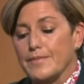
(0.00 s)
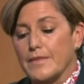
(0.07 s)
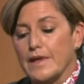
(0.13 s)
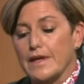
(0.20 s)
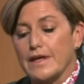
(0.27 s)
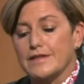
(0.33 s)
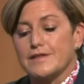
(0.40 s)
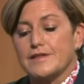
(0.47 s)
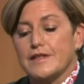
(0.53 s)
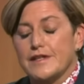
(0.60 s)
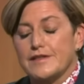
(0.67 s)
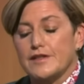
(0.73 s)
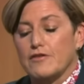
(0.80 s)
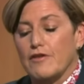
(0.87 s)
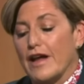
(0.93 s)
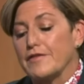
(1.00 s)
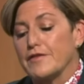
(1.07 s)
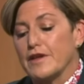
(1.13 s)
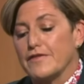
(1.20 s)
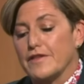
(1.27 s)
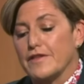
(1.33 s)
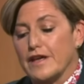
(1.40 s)
It's a great
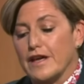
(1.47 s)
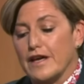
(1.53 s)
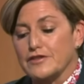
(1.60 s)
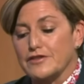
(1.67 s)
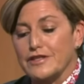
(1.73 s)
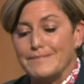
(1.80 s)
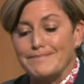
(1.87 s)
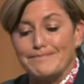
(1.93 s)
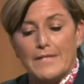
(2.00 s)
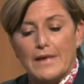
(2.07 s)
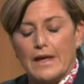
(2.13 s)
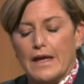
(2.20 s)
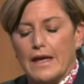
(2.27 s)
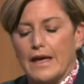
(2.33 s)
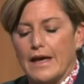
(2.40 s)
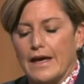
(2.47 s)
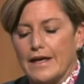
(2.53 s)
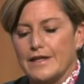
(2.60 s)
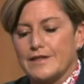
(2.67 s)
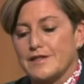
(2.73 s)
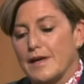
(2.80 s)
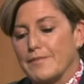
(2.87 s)
thing for the country.
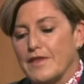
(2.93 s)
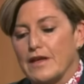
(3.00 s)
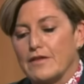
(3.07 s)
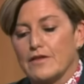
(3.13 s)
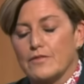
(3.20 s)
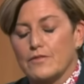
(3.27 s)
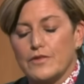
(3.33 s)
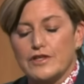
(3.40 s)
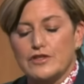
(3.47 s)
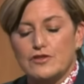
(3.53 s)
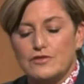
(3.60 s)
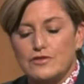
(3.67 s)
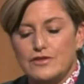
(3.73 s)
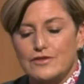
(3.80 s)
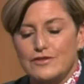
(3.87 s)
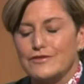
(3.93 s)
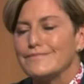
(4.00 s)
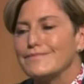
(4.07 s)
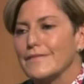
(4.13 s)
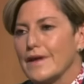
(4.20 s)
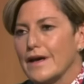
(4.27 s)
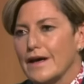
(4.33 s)
It's something that we should do.
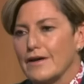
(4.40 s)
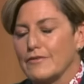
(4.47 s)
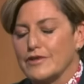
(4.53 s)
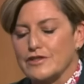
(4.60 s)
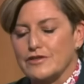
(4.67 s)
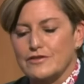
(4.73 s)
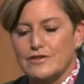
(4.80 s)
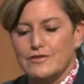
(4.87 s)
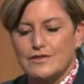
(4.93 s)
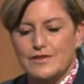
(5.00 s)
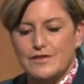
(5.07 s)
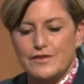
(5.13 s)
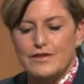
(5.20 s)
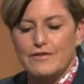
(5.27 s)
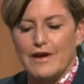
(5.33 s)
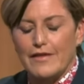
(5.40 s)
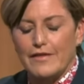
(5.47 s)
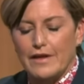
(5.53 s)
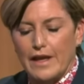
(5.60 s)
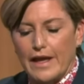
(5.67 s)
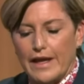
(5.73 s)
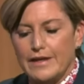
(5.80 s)
We should do it sooner rather
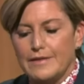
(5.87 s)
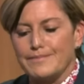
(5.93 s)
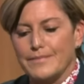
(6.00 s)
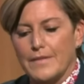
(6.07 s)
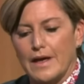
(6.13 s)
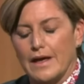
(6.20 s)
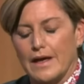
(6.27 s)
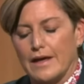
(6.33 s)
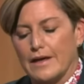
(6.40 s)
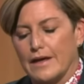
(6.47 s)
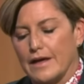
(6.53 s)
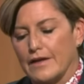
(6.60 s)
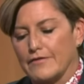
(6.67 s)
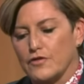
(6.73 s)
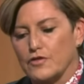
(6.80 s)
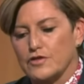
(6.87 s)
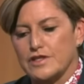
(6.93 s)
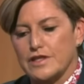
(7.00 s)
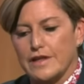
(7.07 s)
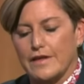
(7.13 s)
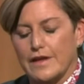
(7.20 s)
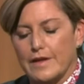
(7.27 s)
than later.
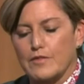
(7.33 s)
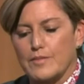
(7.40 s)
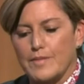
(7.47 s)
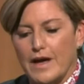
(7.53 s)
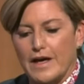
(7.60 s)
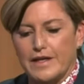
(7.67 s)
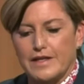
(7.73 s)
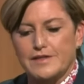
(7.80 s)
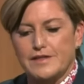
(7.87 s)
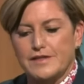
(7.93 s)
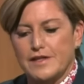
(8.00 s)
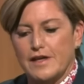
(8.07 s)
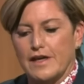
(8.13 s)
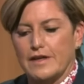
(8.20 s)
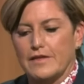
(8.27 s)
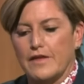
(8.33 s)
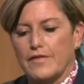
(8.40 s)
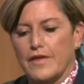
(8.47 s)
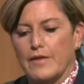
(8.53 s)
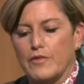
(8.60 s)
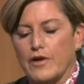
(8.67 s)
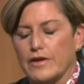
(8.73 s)
Unfortunately, the Liberal Party has decided that
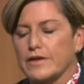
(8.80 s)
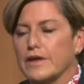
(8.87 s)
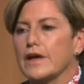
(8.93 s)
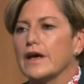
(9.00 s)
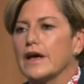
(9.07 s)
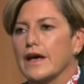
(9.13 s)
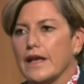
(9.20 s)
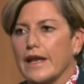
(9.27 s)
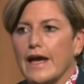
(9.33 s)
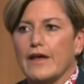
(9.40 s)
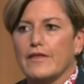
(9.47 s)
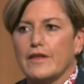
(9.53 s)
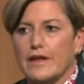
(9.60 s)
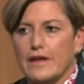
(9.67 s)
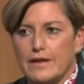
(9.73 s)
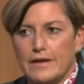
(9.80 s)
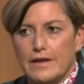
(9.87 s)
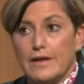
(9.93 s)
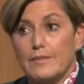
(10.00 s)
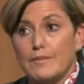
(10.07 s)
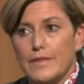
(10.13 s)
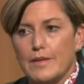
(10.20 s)
they won't allow their
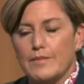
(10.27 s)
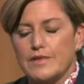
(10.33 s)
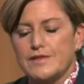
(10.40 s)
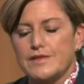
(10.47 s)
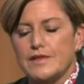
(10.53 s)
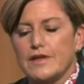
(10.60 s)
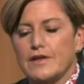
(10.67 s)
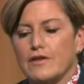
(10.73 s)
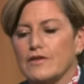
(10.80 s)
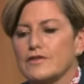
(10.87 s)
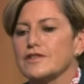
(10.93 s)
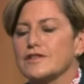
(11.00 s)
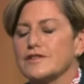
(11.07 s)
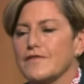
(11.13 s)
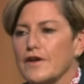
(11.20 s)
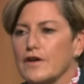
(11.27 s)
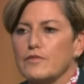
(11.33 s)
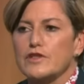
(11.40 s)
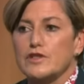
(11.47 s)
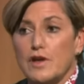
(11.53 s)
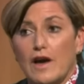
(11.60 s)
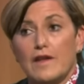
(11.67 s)
members a conscience vote,
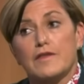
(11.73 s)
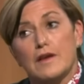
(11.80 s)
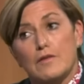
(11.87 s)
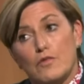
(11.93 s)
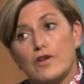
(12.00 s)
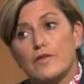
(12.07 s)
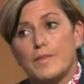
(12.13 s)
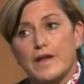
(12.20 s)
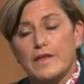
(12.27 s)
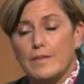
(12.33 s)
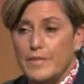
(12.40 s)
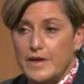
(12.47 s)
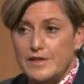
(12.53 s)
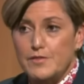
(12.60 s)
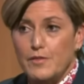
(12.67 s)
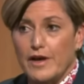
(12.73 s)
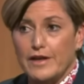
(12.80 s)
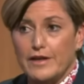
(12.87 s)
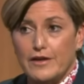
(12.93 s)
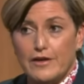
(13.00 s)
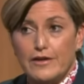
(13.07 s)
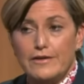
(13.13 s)
which I think would have been the best way to
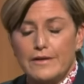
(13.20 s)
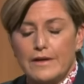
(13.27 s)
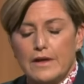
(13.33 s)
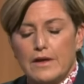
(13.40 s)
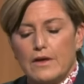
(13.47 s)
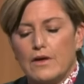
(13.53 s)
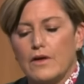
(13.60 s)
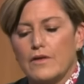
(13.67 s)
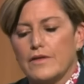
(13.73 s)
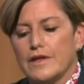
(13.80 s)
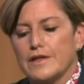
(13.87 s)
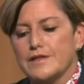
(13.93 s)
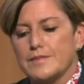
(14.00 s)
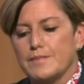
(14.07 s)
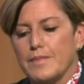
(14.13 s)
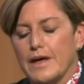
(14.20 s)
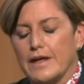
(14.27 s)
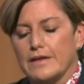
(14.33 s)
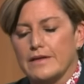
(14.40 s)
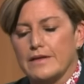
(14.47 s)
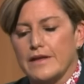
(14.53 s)
go on this, but